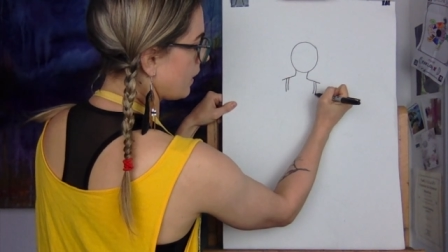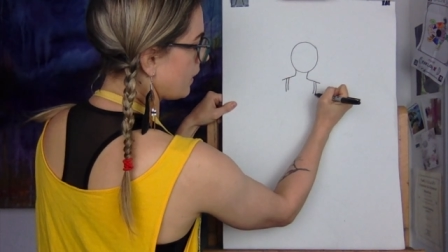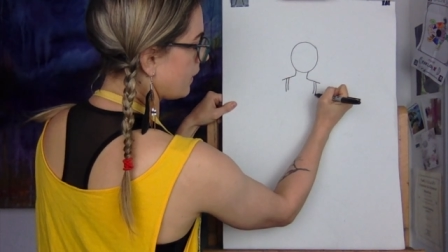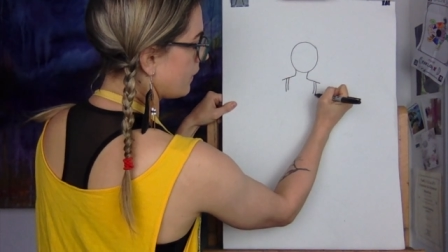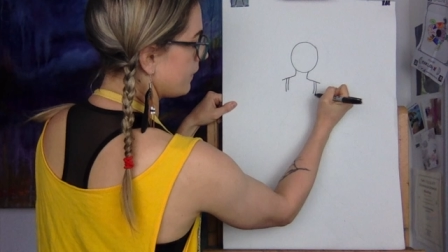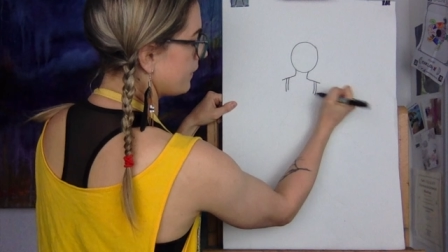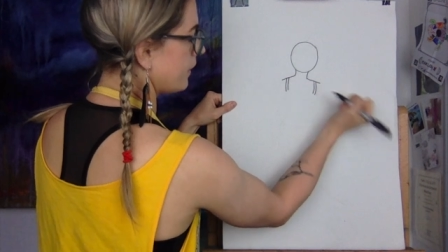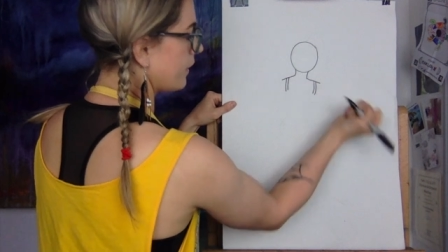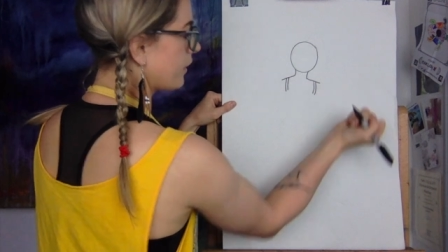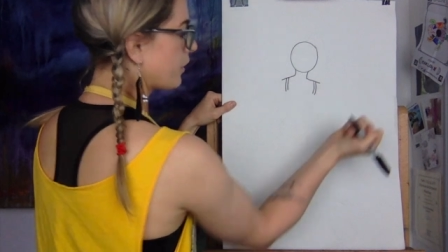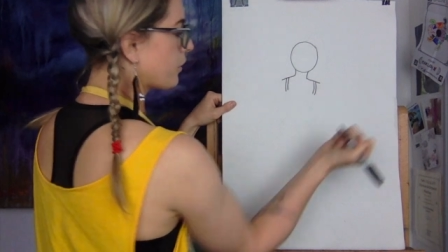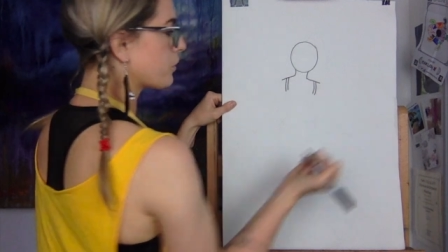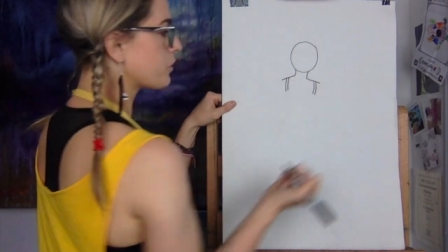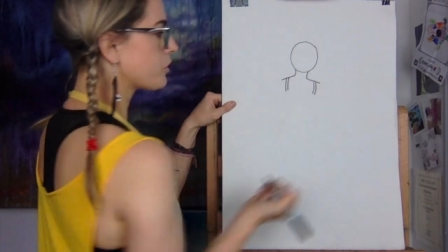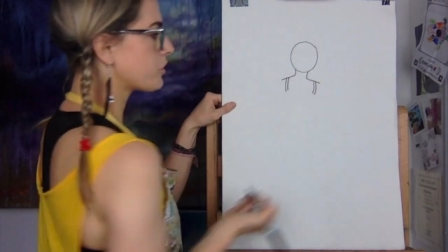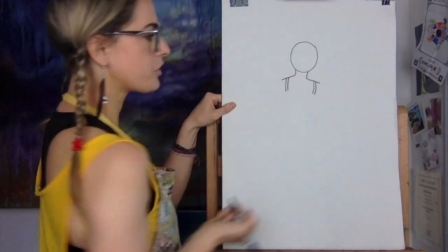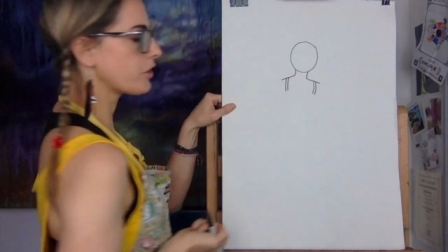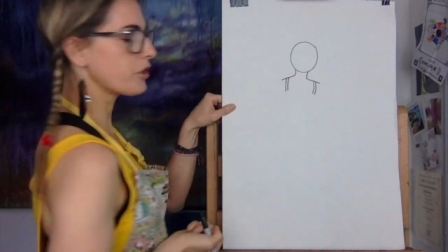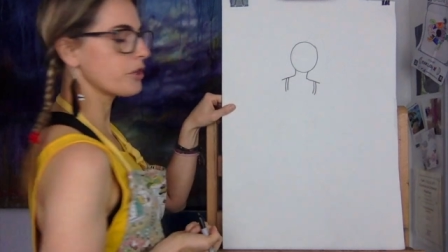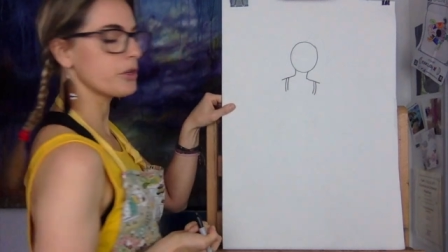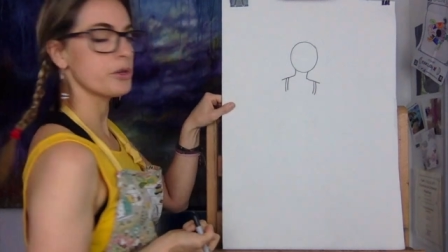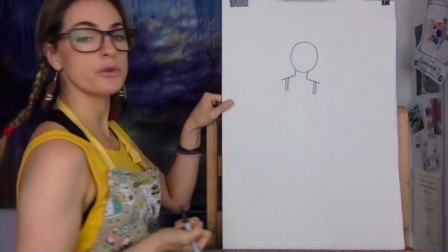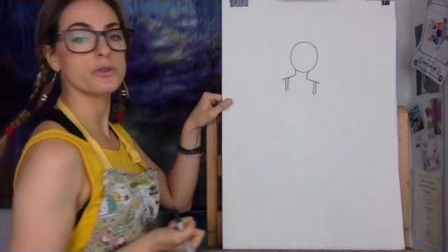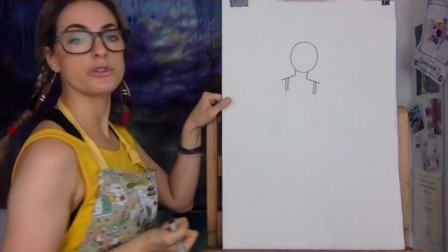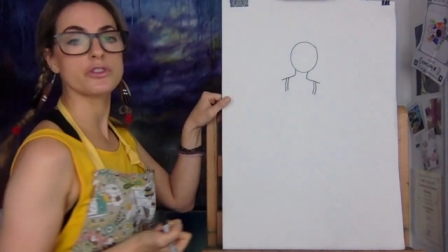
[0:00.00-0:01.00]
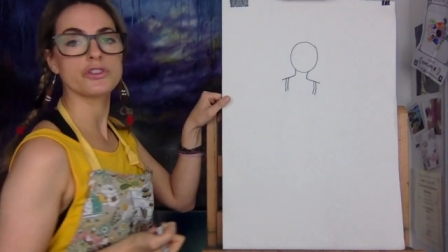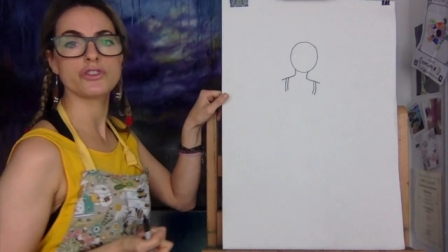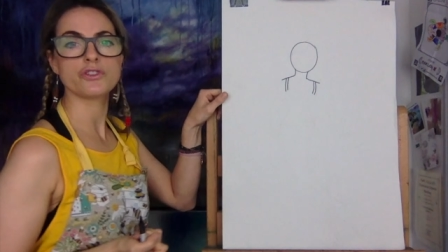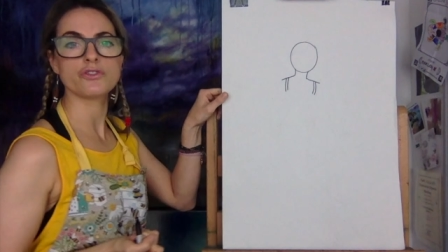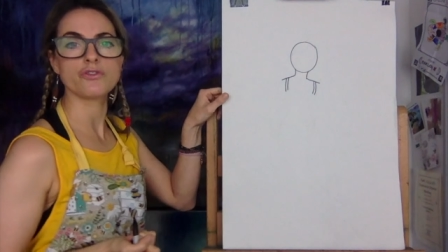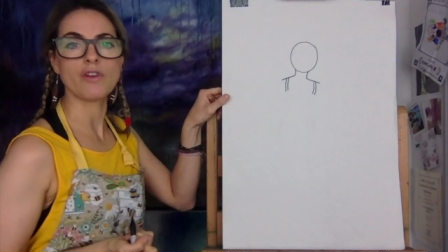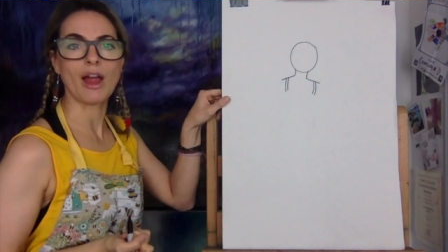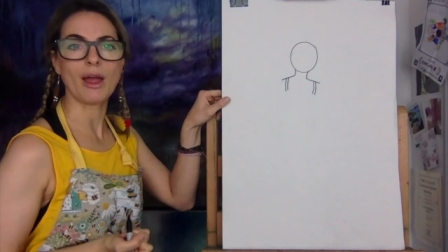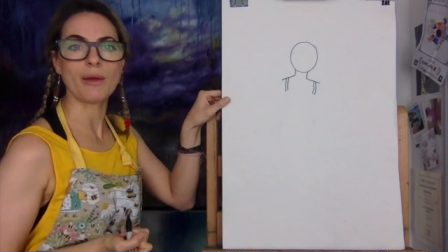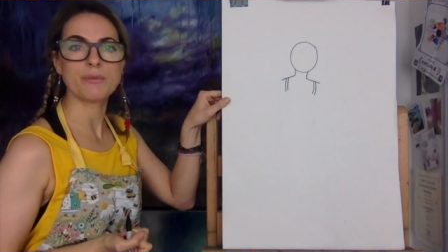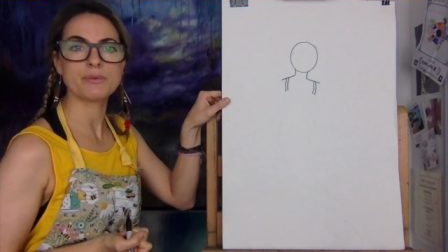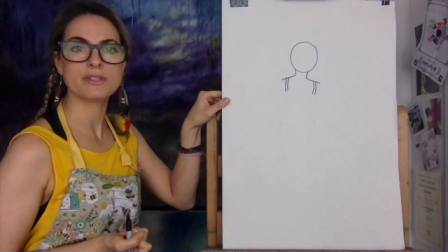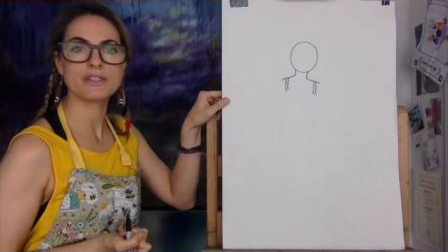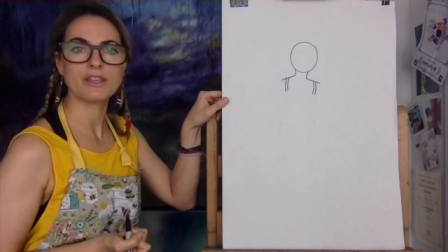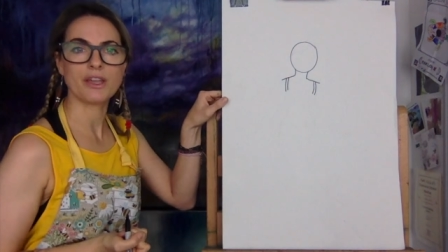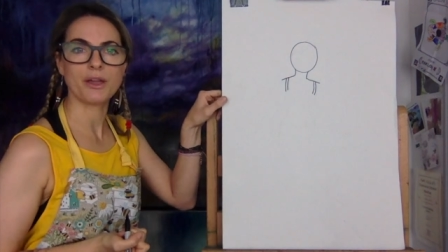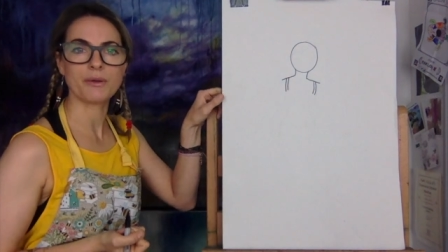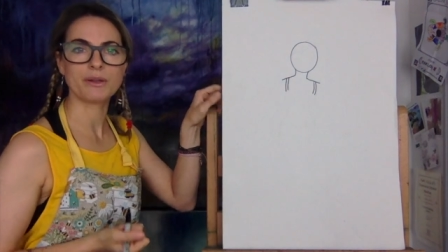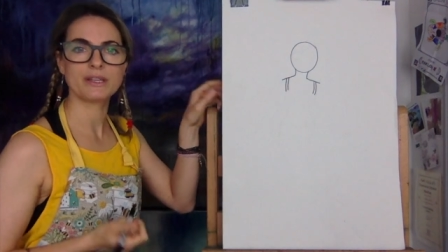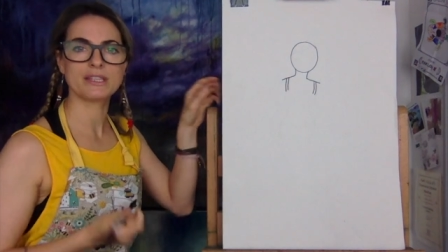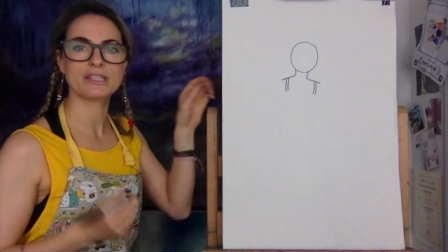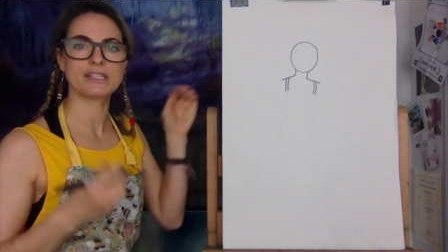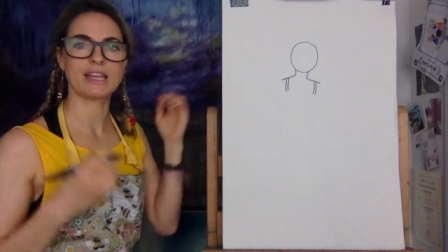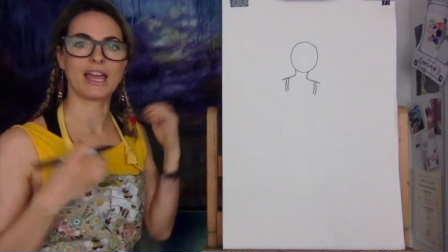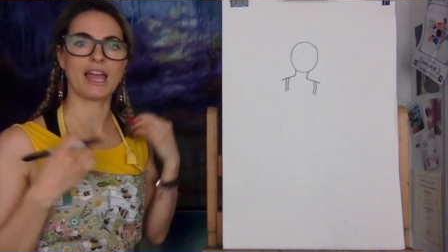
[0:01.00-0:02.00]
So you've got two straps
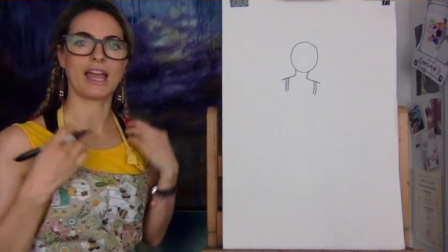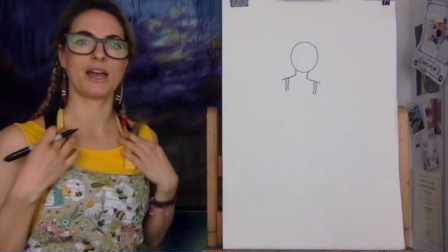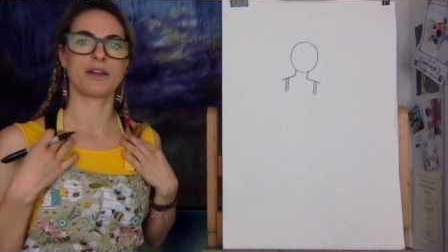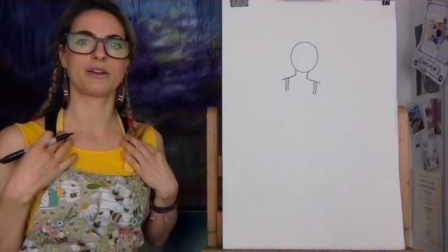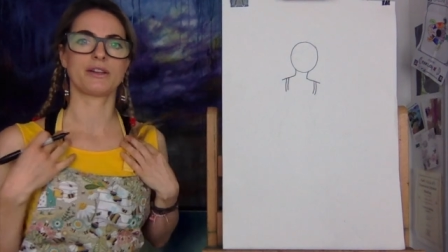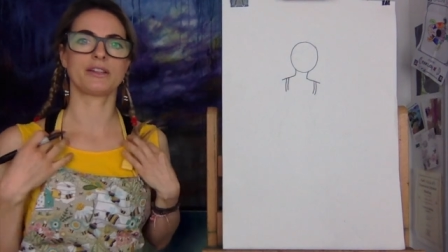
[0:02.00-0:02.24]
going down,